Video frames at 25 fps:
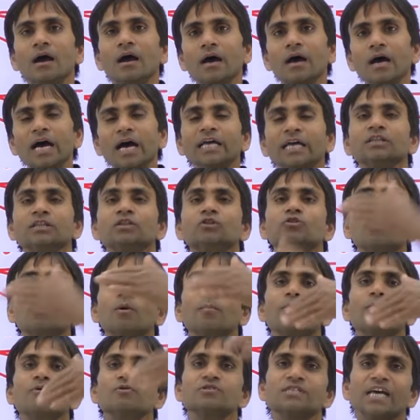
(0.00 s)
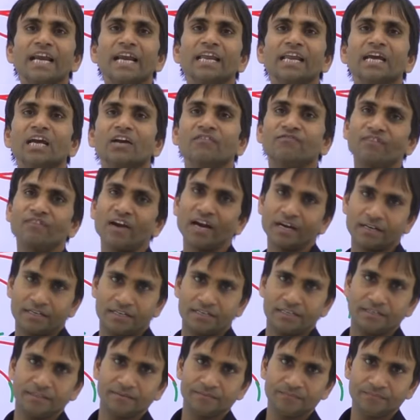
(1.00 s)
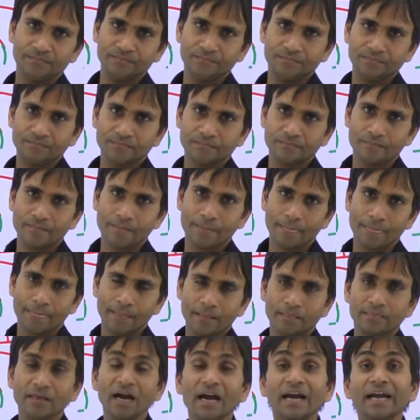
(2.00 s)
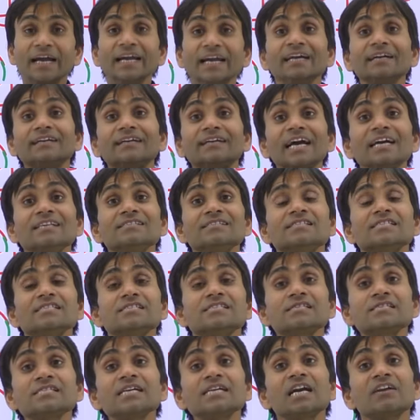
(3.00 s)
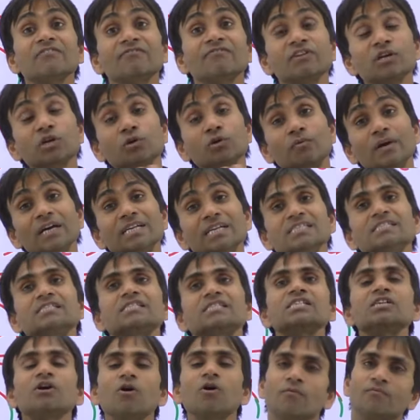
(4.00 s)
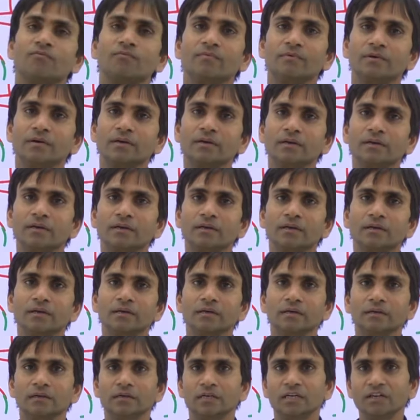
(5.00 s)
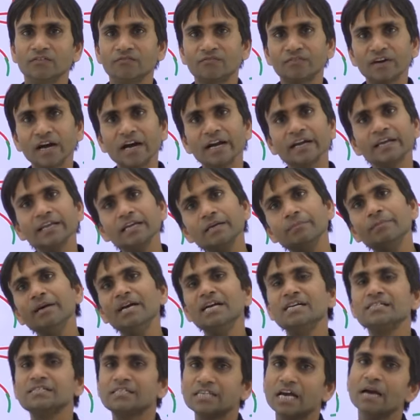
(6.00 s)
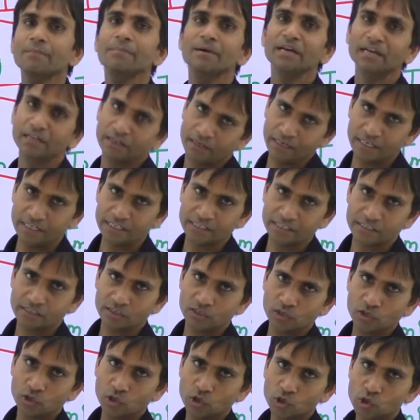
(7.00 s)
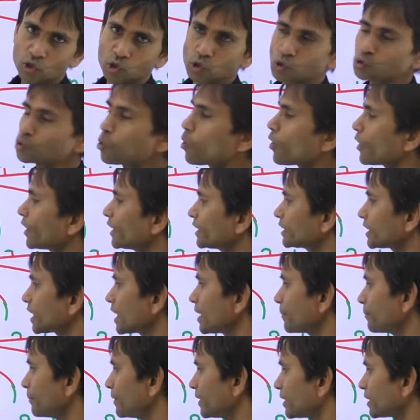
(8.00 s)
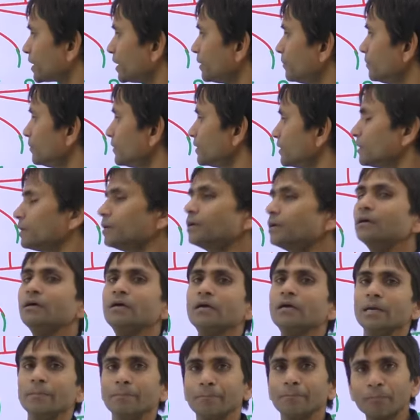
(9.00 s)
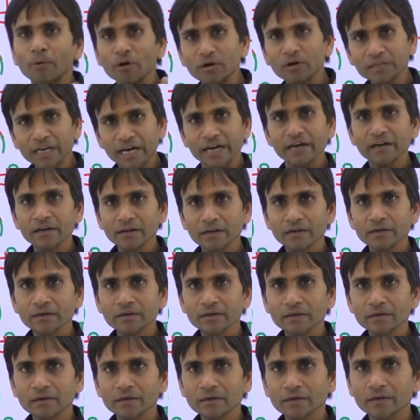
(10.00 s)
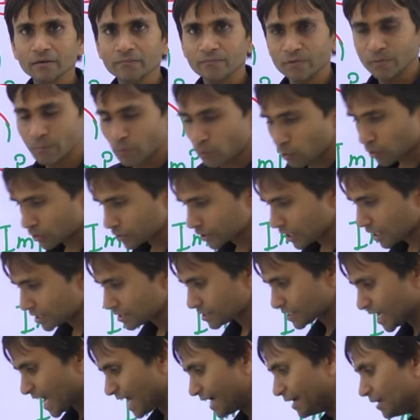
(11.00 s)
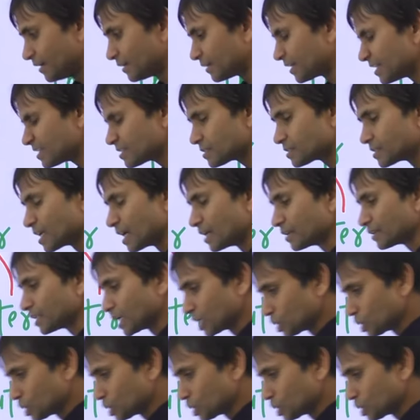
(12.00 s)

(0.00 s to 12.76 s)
anthropogenic effect, the intensity and frequency of different events have increased. So it have become important before the scientists and the